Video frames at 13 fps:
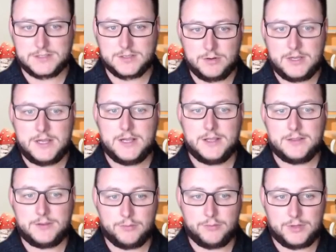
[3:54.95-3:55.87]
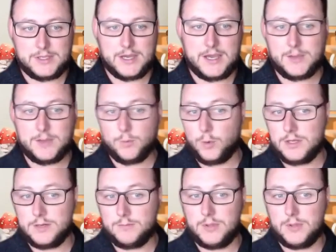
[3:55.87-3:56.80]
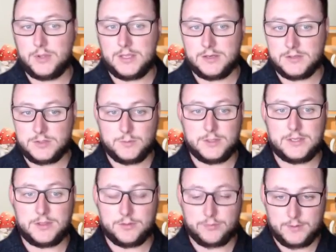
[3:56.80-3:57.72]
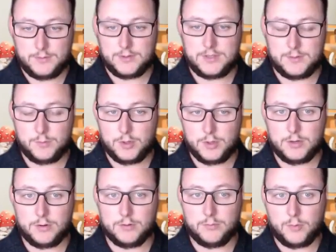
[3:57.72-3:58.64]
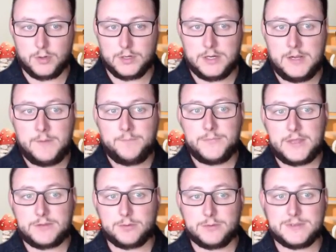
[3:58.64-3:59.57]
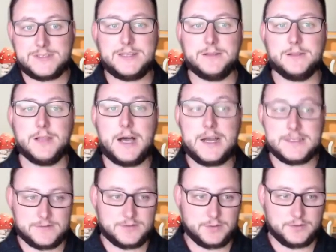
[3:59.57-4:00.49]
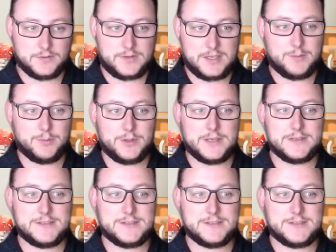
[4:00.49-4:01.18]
So the really high end 1 million, 2 million, 3 million more, that's where we see lots of solds taking place.